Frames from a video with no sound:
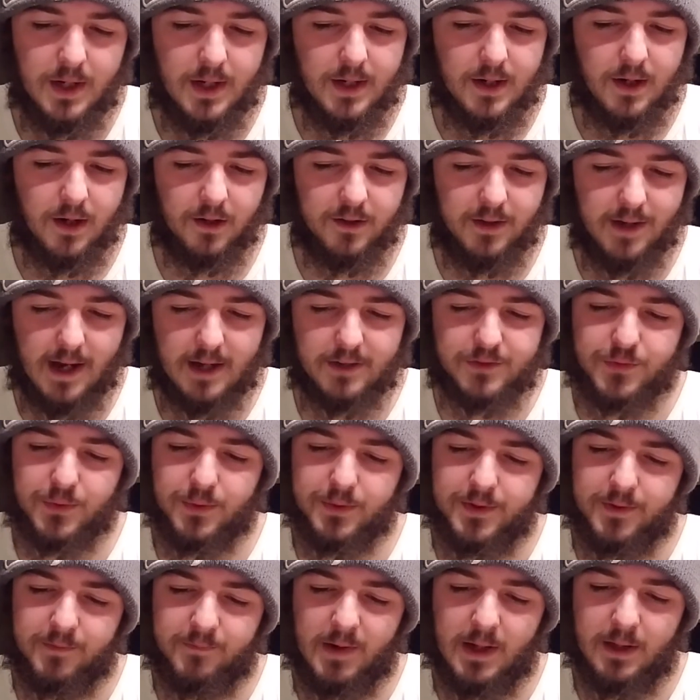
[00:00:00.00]
a natural
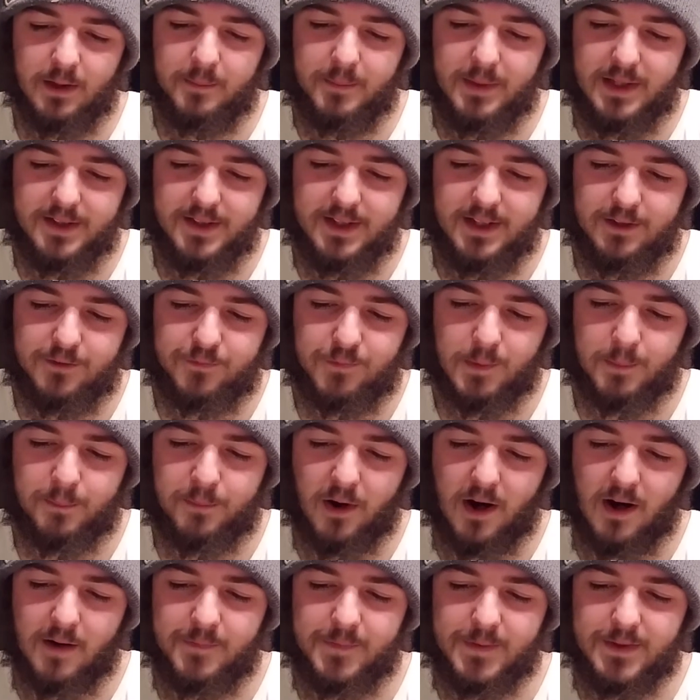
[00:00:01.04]
development leads from
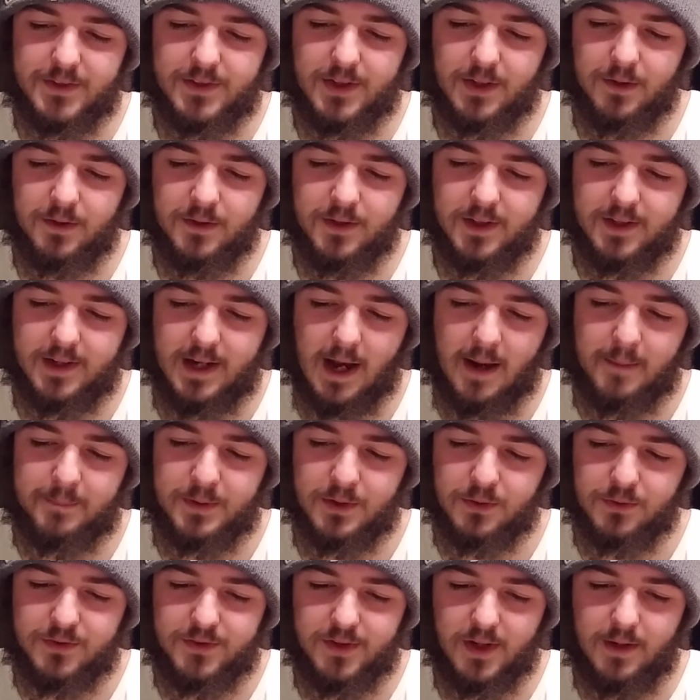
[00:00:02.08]
profit sharing to
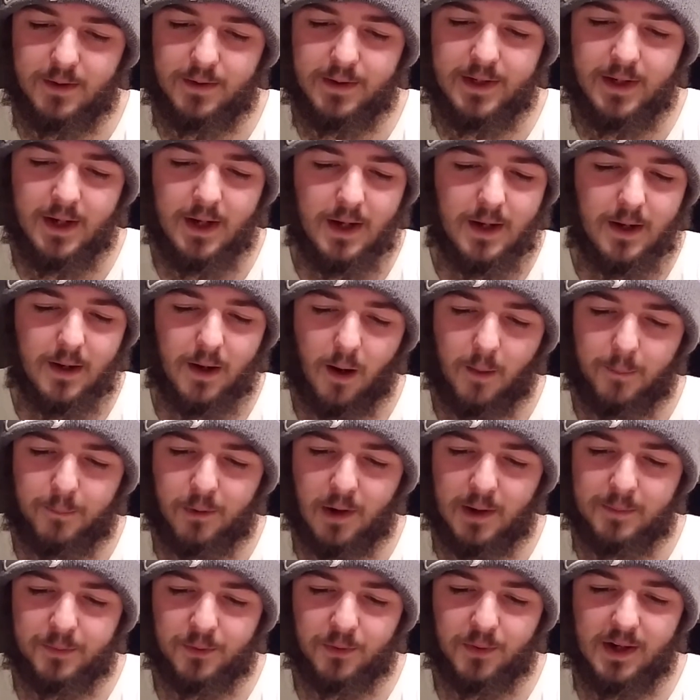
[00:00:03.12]
capital sharing, a
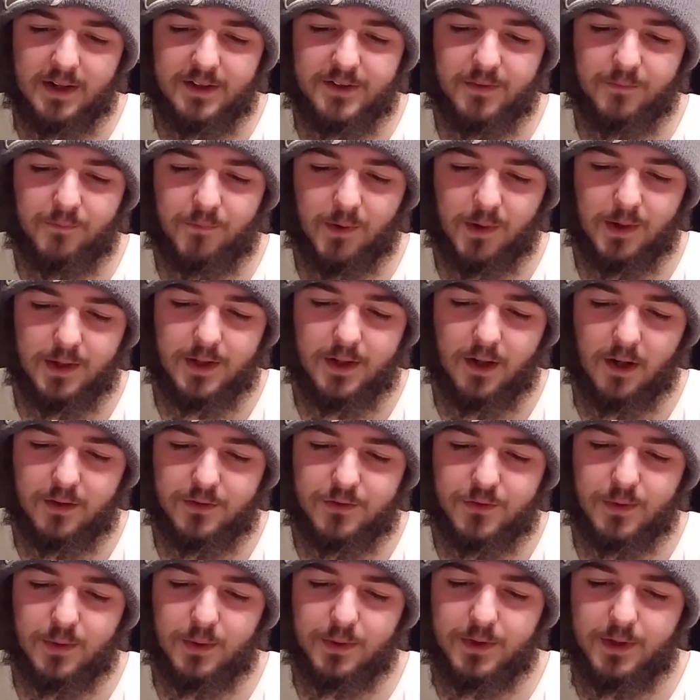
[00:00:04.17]
preparation for
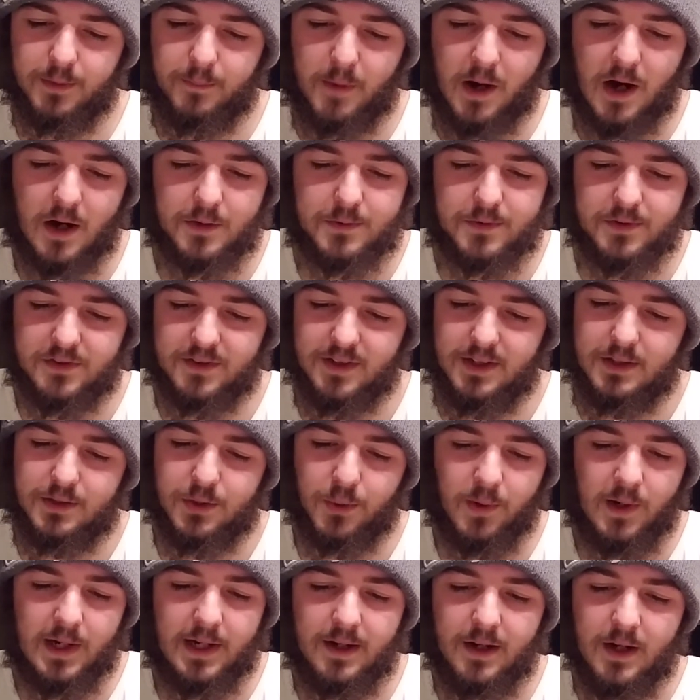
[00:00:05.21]
industrial democracy.
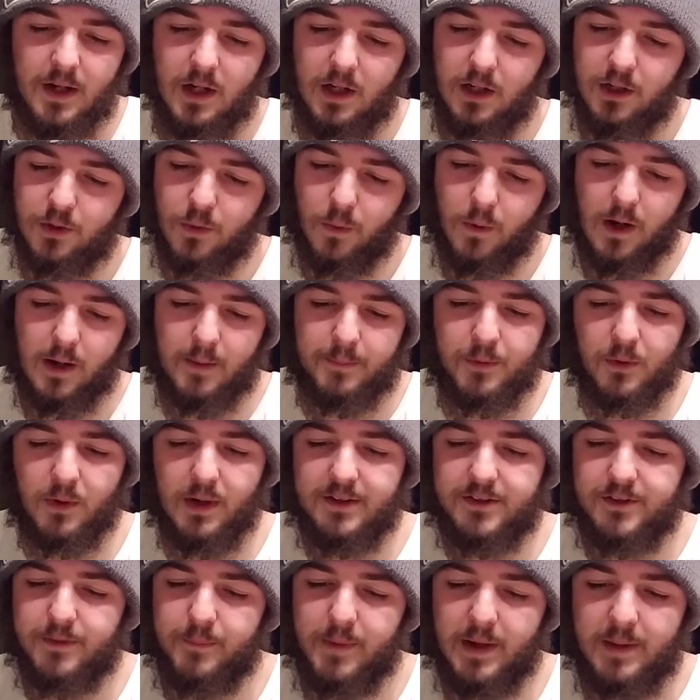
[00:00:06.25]
3,
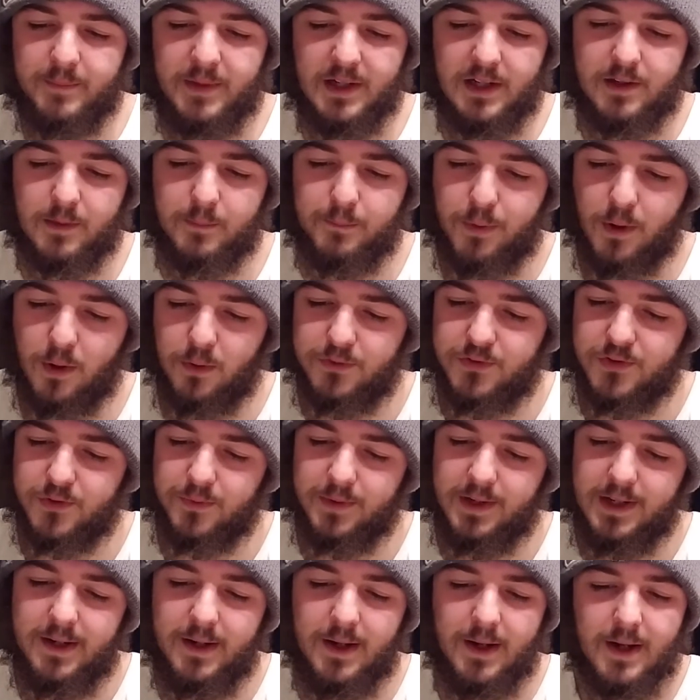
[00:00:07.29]
cooperation may be
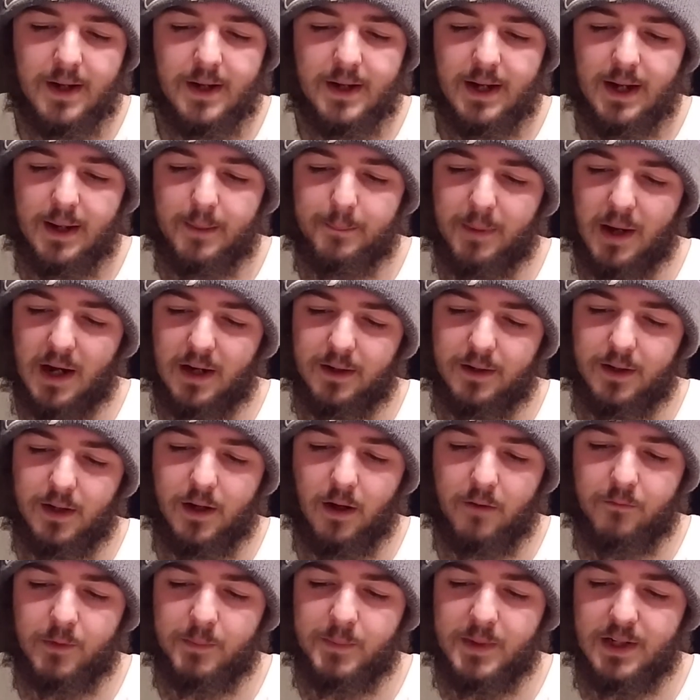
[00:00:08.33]
compulsory by
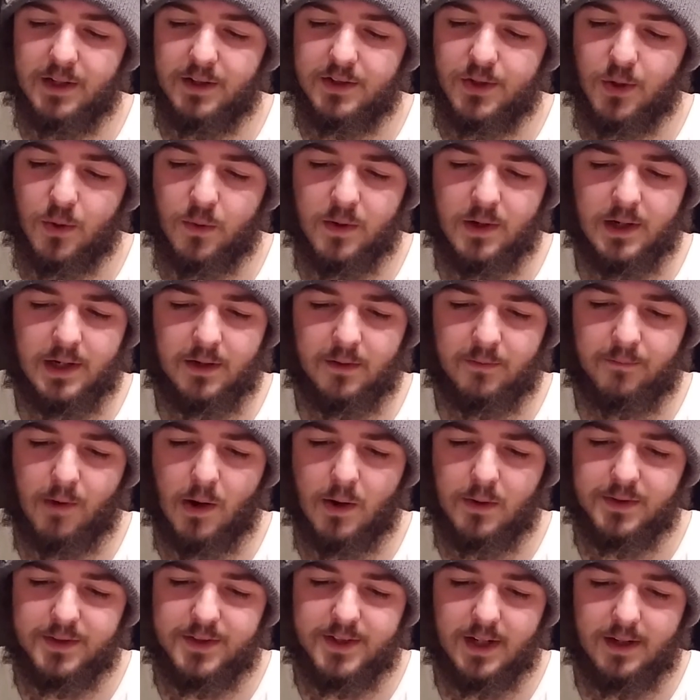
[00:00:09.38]
government authority or
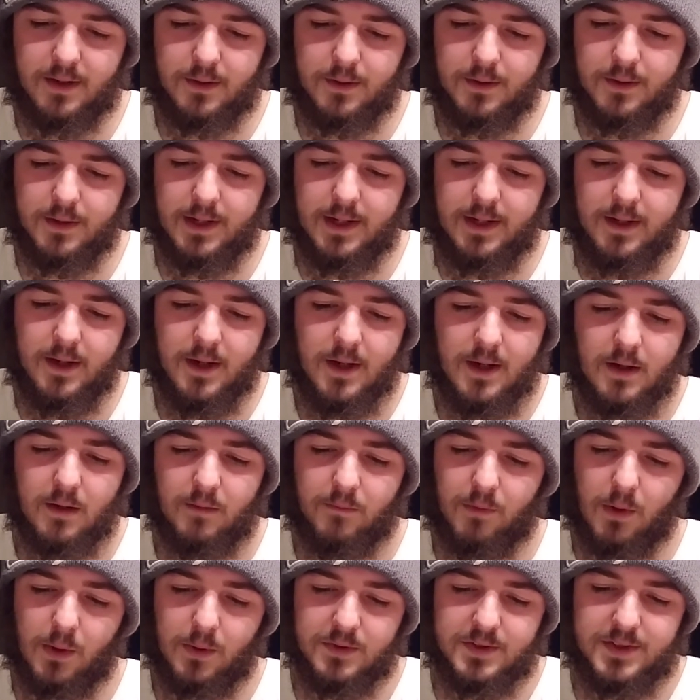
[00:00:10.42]
voluntarily.
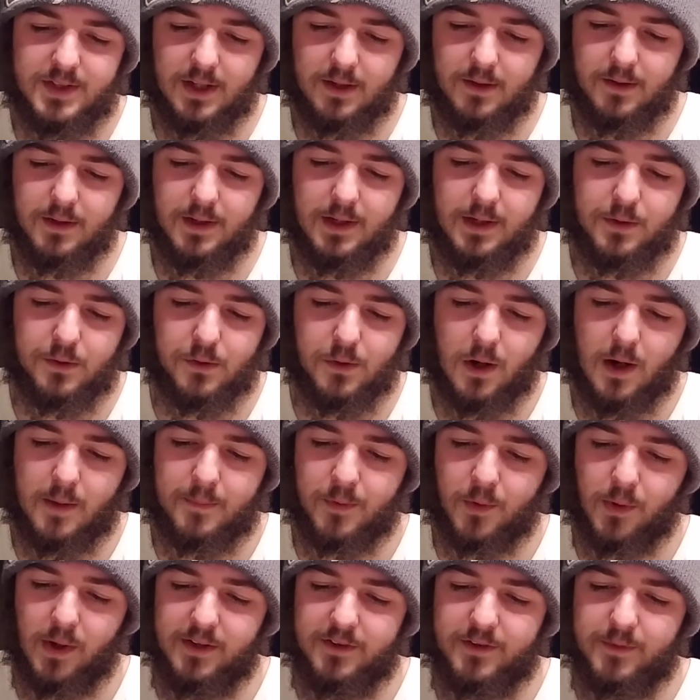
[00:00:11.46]
Voluntarily,
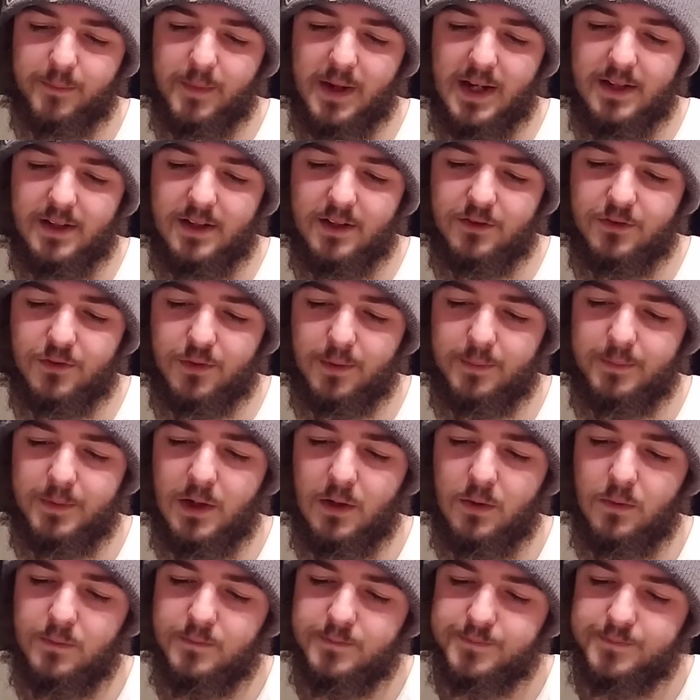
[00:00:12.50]
cooperation may distribute,